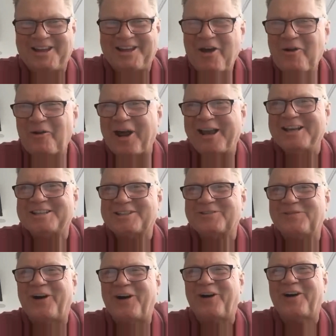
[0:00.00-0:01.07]
Race
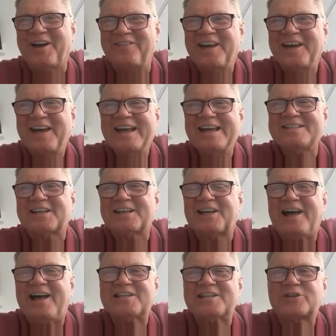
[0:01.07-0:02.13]
5 is a
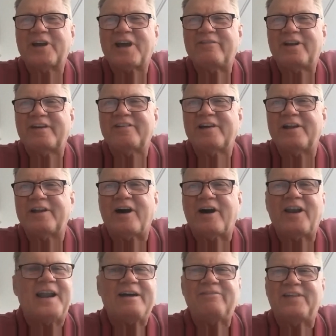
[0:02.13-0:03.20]
Class 3 over 1100.
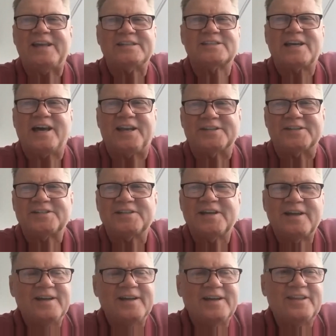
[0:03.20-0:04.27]
I love these colours.
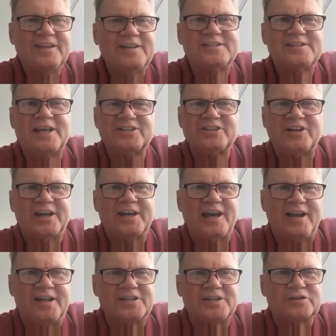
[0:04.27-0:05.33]
The Sejourno
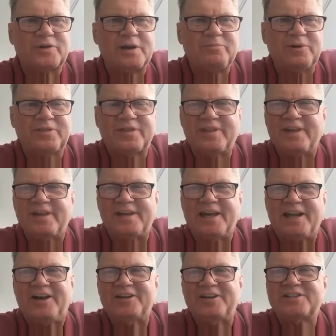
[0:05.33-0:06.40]
colours, the red with the
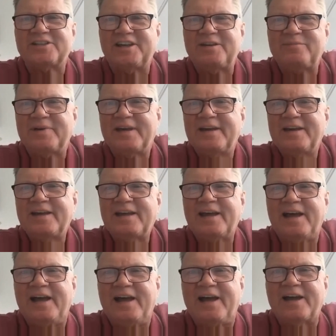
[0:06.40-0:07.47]
yellow seam.
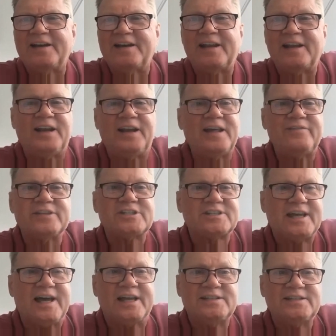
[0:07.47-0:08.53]
And in 11
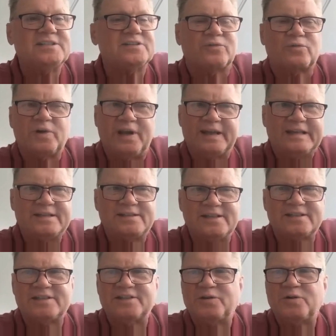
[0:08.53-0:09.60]
starts, this is a really
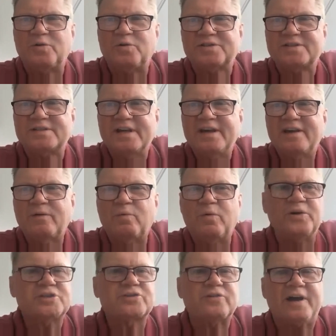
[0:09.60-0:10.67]
consistent horse.
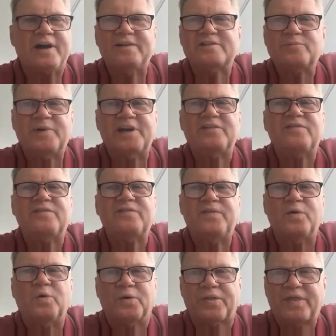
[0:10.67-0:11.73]
Worst runs being
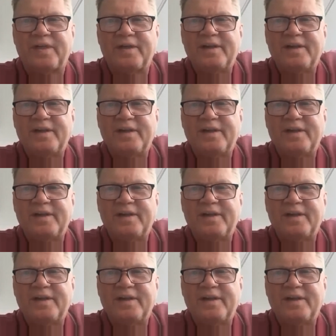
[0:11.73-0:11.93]
4th.